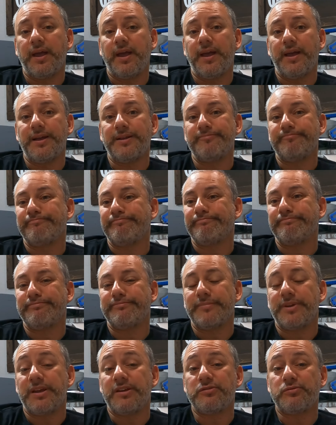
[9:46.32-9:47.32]
And
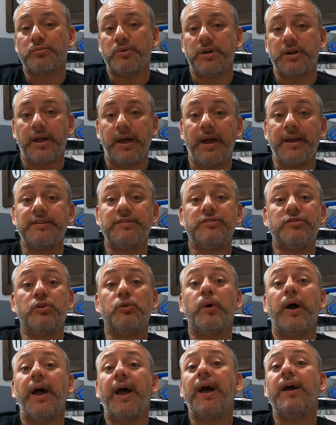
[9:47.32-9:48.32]
guess what? I
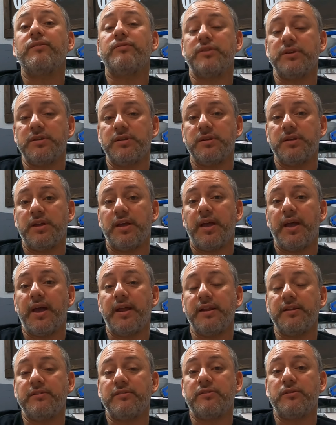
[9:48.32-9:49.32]
still have it,
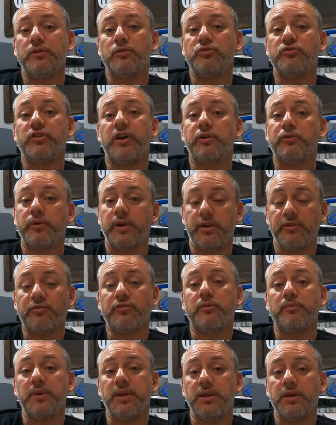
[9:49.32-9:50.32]
and it's still generating
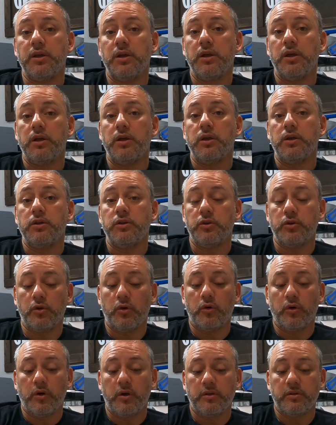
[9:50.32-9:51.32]
for me,
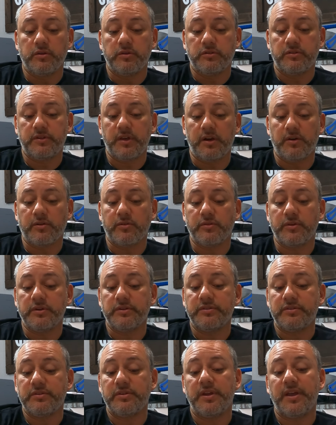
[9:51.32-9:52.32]

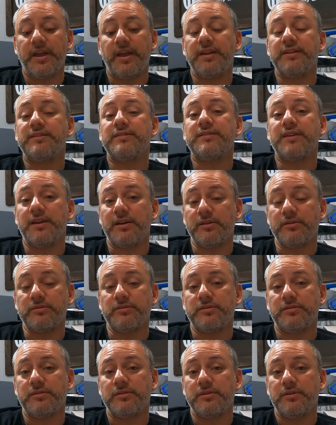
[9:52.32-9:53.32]
service and
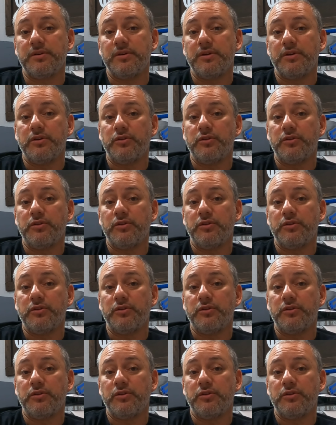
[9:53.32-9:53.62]
sales.